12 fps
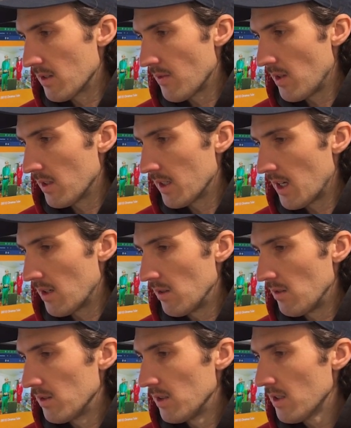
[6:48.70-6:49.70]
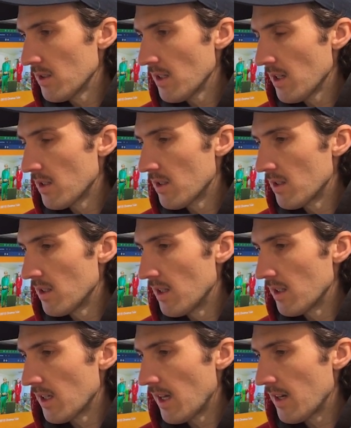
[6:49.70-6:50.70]
falling down a little. It looks like
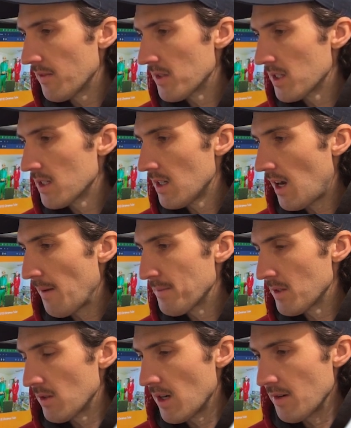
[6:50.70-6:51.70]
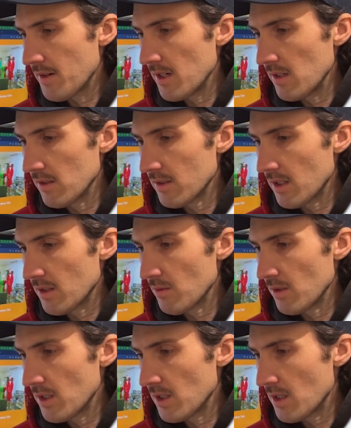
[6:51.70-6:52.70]
it kind of stops around here. It looks like it's
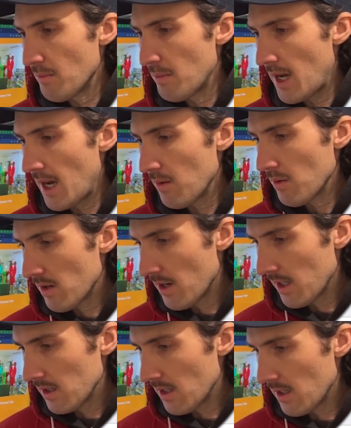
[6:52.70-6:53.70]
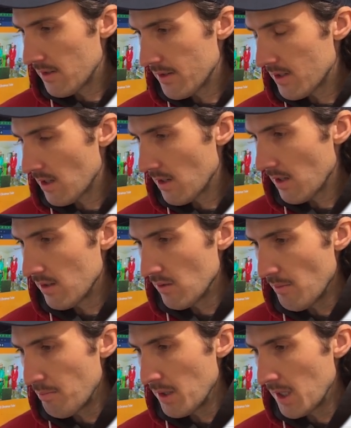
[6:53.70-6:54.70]
really just the back where your headliner's turning into
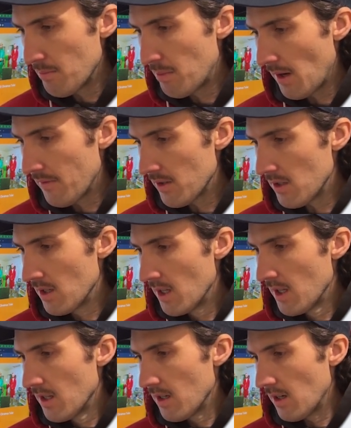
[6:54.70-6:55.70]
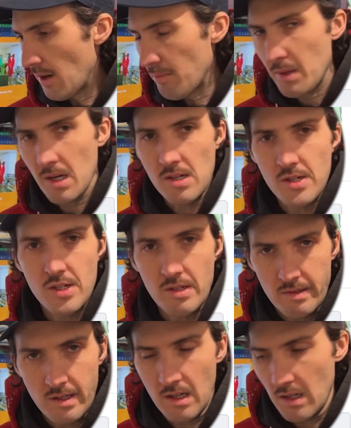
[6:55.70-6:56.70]
a big puffy
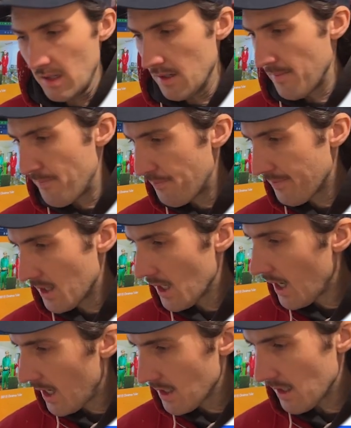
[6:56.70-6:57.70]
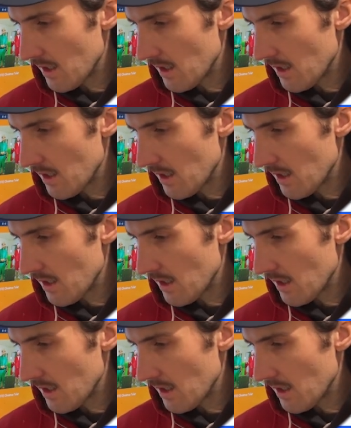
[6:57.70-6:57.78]
parachute curtain, as it